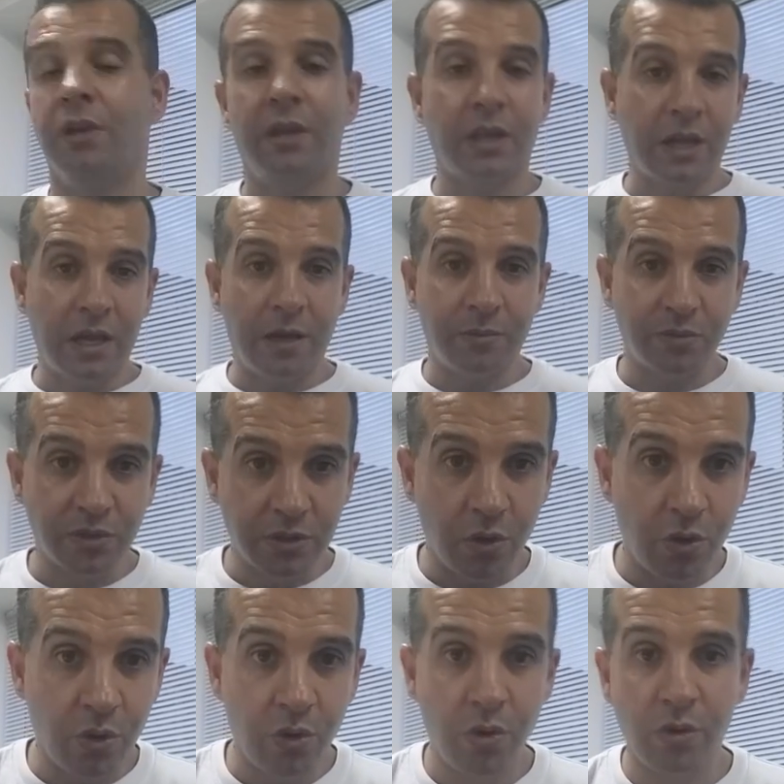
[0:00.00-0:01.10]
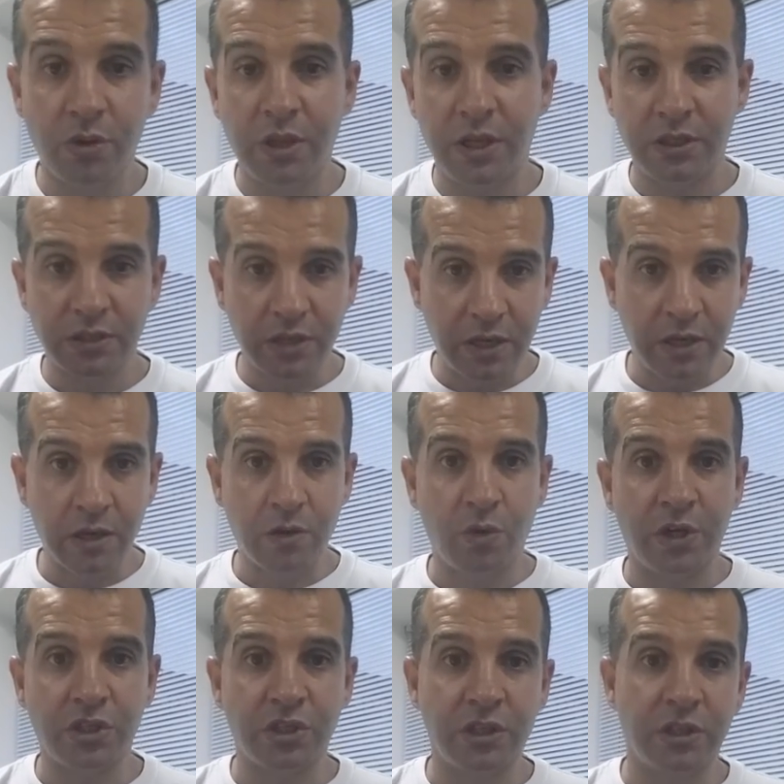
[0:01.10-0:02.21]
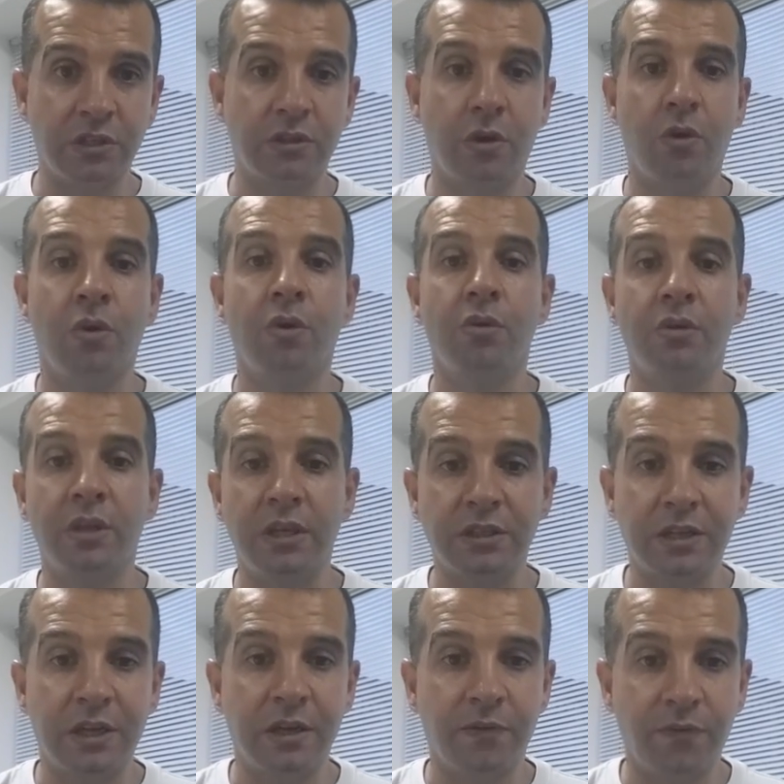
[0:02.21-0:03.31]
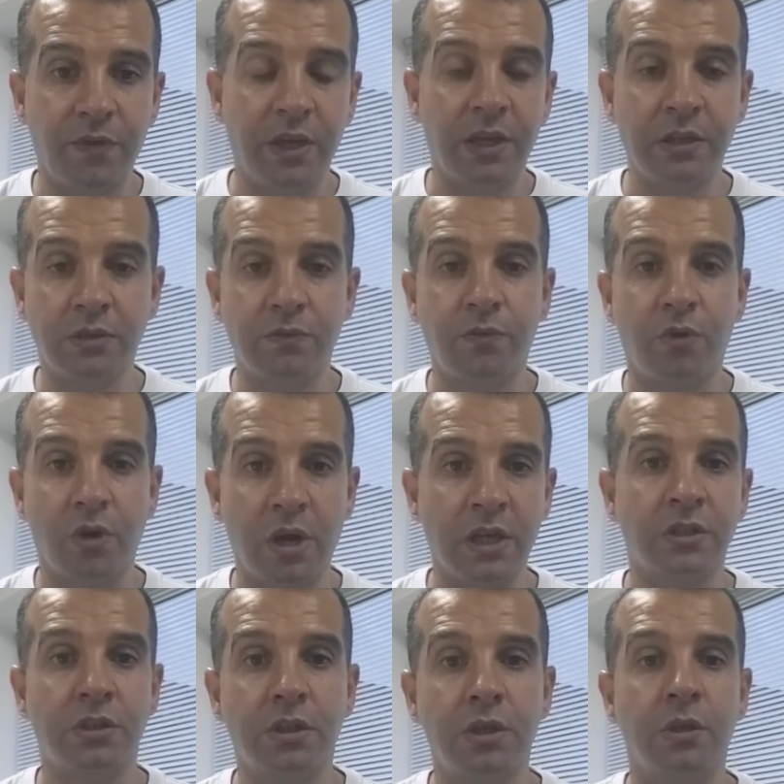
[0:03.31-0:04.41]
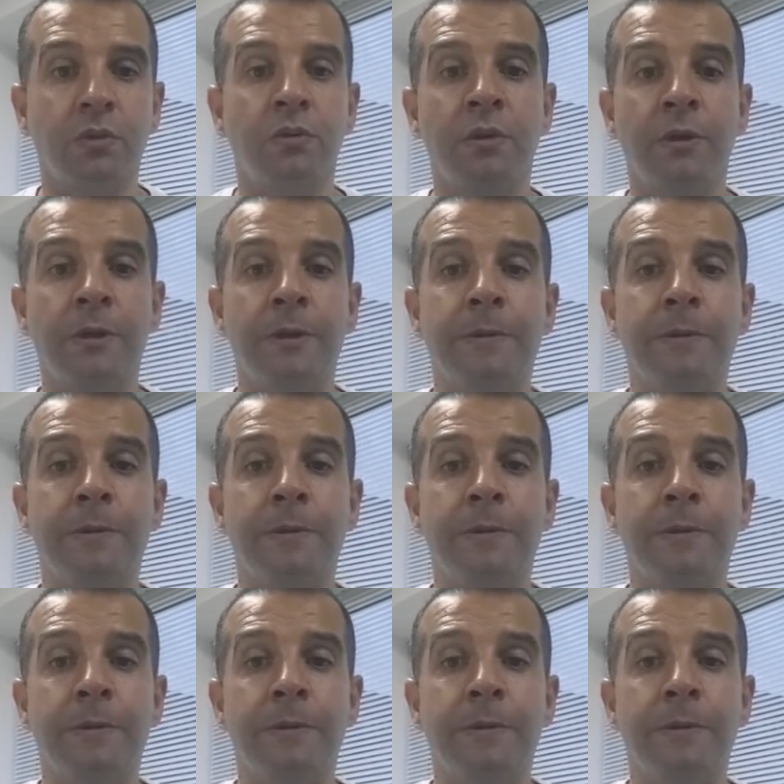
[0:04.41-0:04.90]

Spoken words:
it comes all these kind of questions, all these things for us to